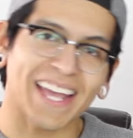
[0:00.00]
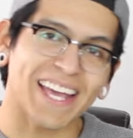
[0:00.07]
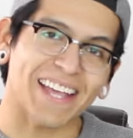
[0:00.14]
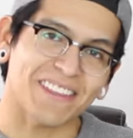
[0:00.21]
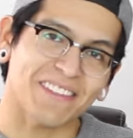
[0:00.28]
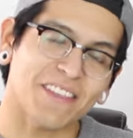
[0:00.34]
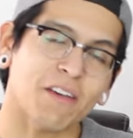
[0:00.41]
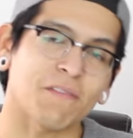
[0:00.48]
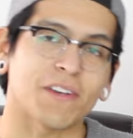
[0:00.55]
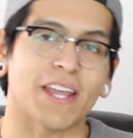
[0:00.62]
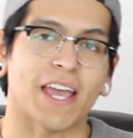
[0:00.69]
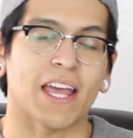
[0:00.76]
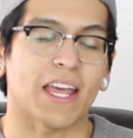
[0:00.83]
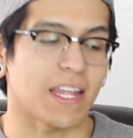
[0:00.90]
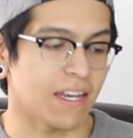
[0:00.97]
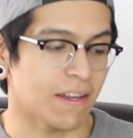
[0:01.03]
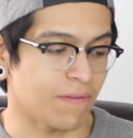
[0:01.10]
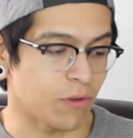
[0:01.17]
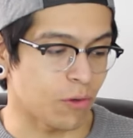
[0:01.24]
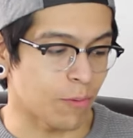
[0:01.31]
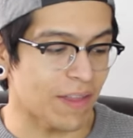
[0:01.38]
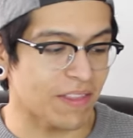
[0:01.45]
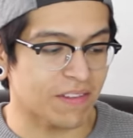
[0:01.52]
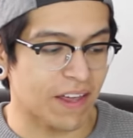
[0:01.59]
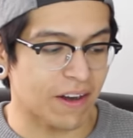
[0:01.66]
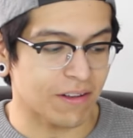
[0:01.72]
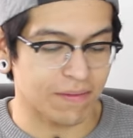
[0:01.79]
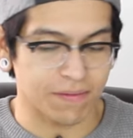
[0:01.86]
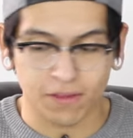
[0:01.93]
Hey guys, it's Alvin, and if you read the
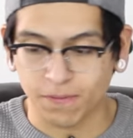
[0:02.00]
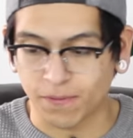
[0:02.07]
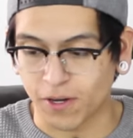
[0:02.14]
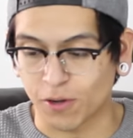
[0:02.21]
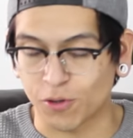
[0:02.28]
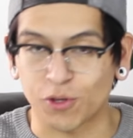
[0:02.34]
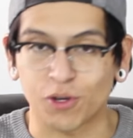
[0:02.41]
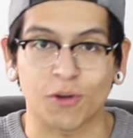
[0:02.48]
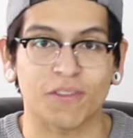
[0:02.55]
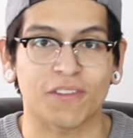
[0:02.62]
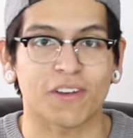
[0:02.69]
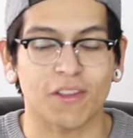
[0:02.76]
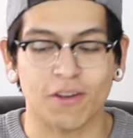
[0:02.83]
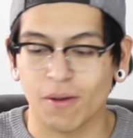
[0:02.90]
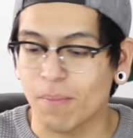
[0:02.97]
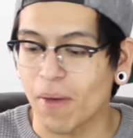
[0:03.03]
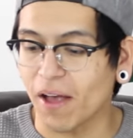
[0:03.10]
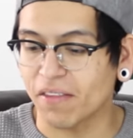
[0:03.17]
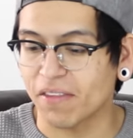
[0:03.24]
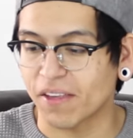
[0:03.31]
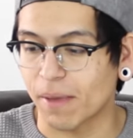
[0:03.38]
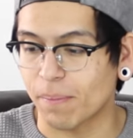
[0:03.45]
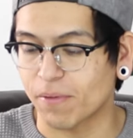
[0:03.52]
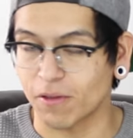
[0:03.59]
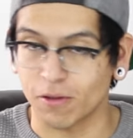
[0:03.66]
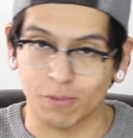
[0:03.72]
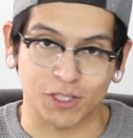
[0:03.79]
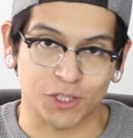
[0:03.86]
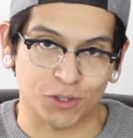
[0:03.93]
title of this video, you know it's another unboxing
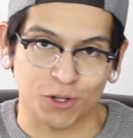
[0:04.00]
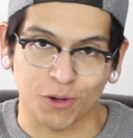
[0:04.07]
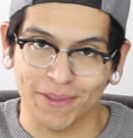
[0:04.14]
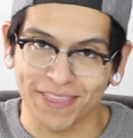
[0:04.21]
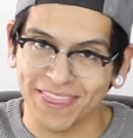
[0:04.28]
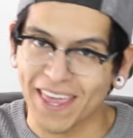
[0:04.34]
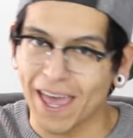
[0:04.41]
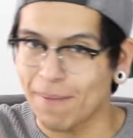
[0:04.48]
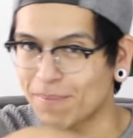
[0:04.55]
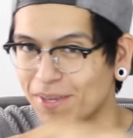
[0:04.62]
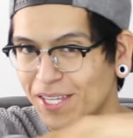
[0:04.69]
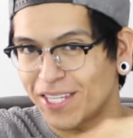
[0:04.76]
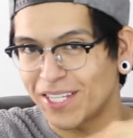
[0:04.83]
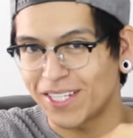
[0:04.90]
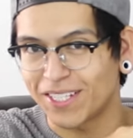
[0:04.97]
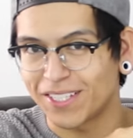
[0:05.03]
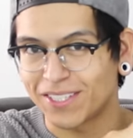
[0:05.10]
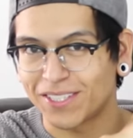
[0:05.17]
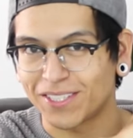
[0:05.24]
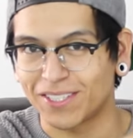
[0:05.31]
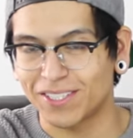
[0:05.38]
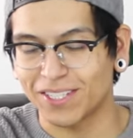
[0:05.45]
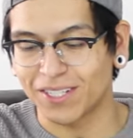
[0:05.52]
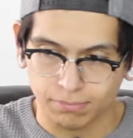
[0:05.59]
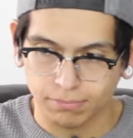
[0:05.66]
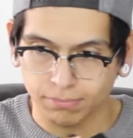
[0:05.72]
episode, which you know what that means.